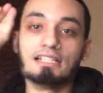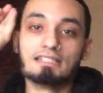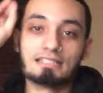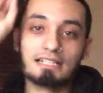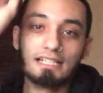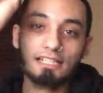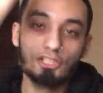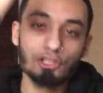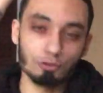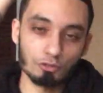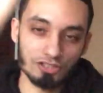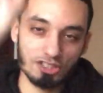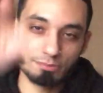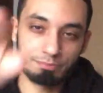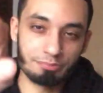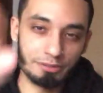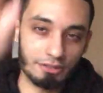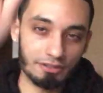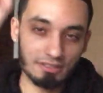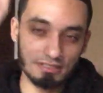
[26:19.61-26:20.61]
take your
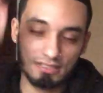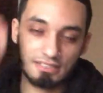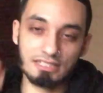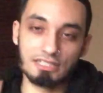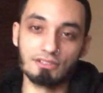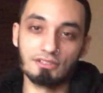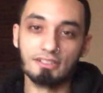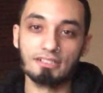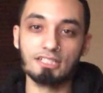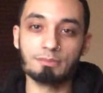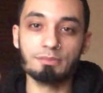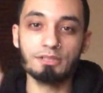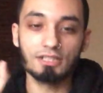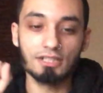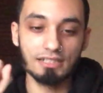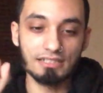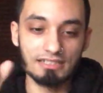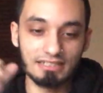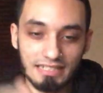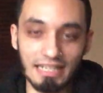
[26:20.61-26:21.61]
spirit serious
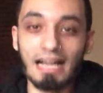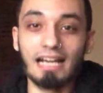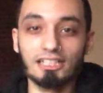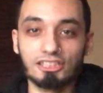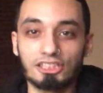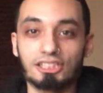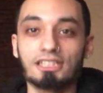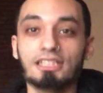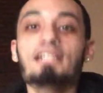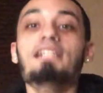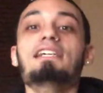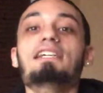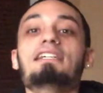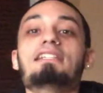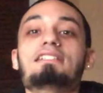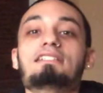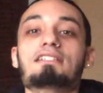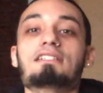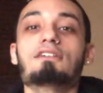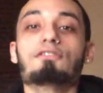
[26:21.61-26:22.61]
because that shit
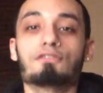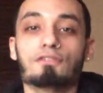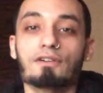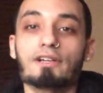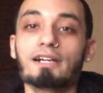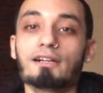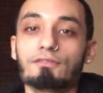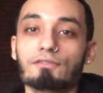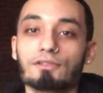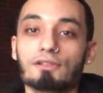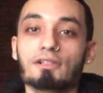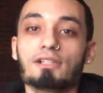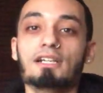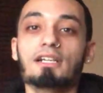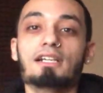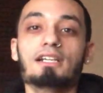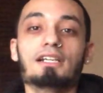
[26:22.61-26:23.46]
is forever,